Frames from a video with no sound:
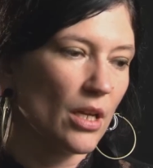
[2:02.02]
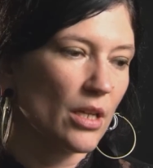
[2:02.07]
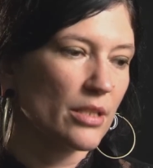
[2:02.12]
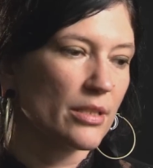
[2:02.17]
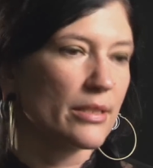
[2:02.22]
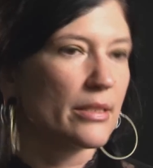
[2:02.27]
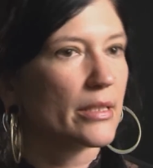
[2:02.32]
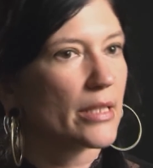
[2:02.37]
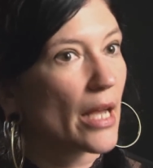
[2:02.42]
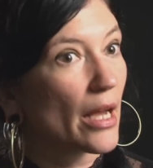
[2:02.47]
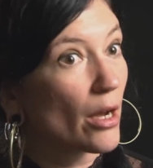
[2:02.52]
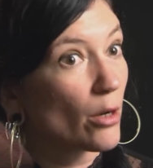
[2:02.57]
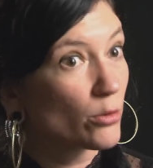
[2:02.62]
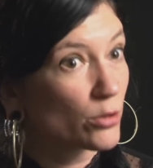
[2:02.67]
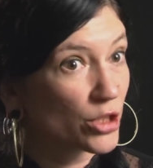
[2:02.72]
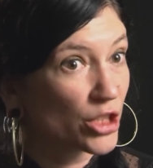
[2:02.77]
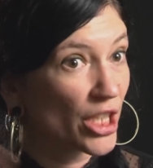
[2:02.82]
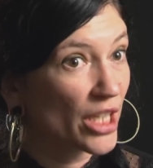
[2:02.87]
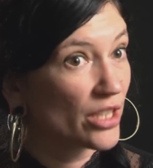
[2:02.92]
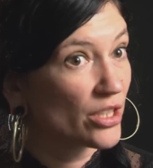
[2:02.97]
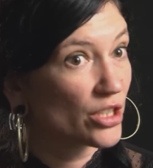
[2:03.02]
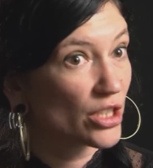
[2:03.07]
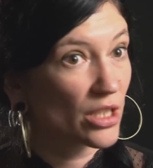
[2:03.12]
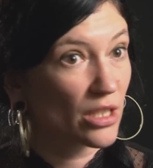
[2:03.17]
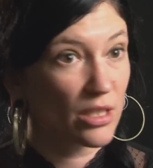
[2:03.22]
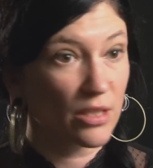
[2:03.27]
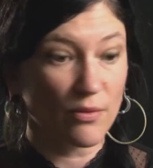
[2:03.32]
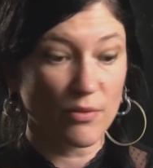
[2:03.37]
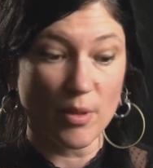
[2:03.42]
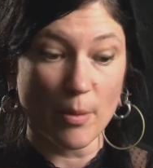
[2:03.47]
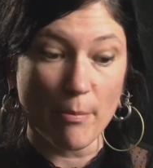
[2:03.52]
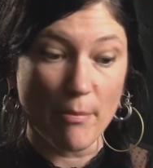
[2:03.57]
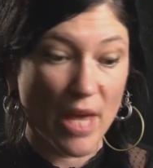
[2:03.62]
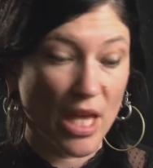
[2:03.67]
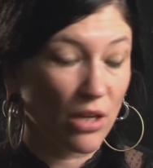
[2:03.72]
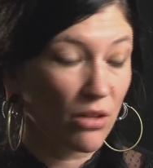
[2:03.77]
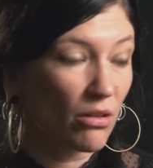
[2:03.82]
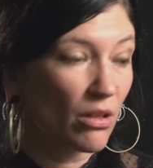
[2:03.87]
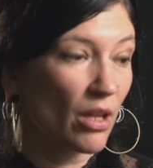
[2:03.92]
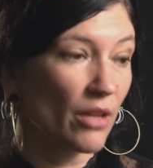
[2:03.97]
sound changes of the
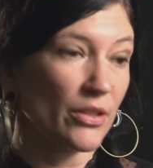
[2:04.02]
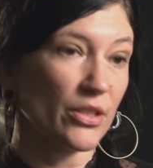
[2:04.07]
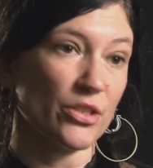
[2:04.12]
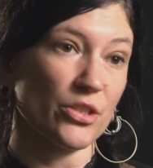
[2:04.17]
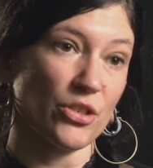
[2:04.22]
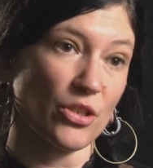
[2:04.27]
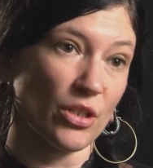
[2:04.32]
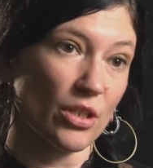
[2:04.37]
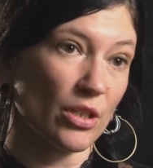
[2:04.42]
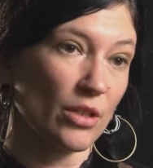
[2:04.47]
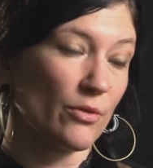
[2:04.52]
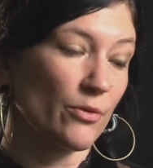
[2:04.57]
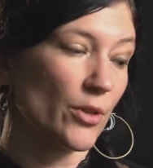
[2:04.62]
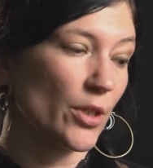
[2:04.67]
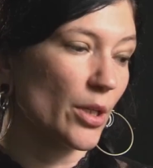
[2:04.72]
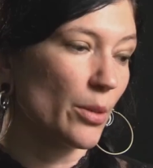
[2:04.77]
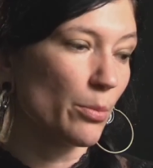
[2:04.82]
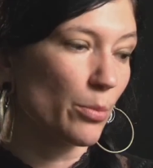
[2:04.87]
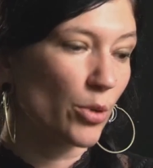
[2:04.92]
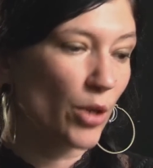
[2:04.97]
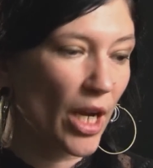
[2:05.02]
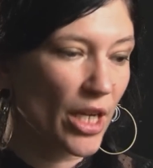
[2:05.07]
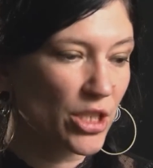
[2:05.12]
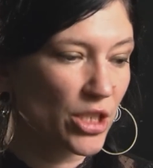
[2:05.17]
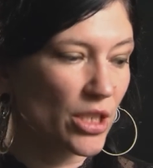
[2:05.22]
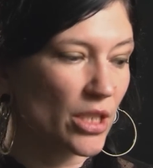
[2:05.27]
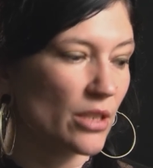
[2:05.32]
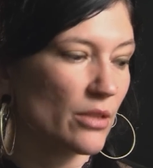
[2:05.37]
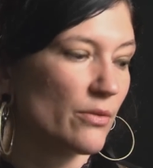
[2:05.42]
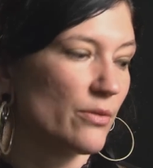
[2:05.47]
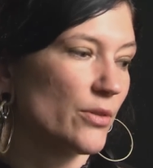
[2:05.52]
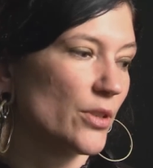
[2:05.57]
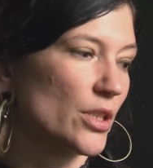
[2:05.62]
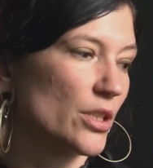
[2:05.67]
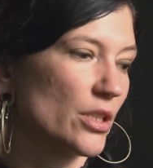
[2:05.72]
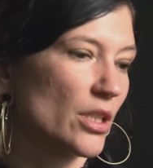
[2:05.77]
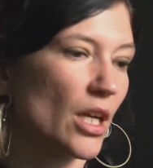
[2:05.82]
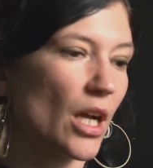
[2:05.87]
metal on the dirt, for compression, for